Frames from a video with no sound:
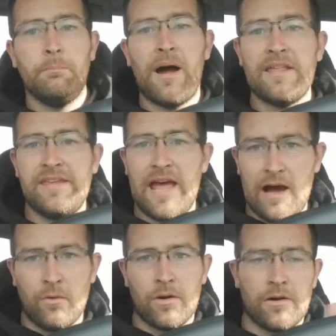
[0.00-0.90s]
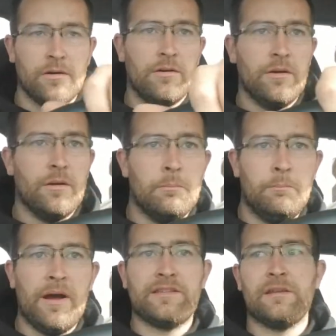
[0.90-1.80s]
by the hour.
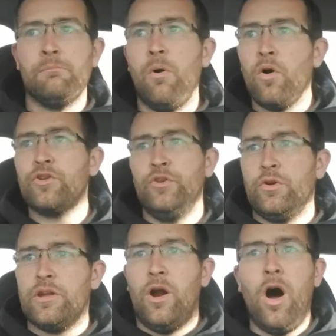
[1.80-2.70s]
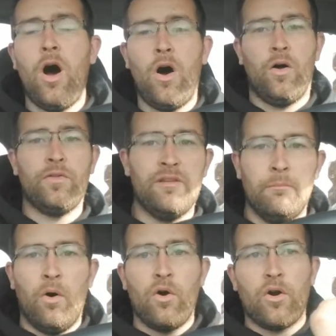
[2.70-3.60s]
But the more you can haul, the
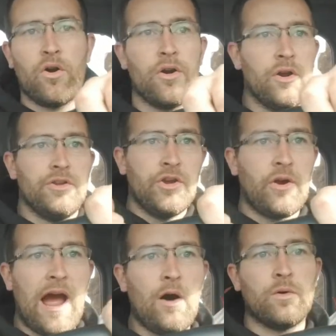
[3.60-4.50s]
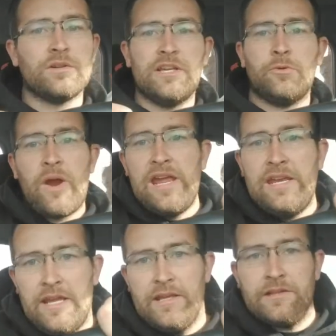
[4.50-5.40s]
more your hourly rate
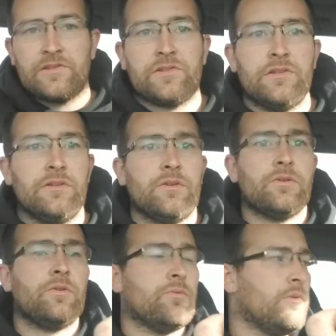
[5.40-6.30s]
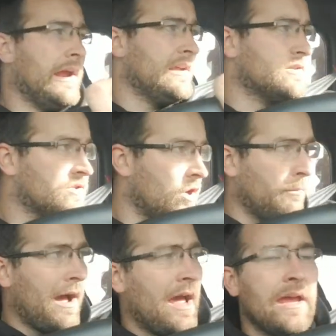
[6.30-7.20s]
is. Right? So
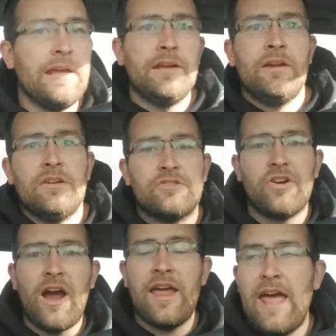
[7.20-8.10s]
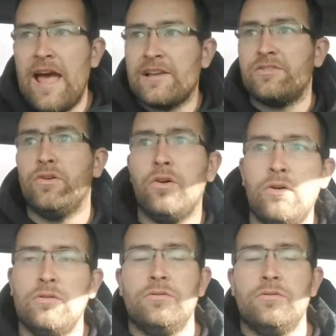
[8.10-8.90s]
my triaxle,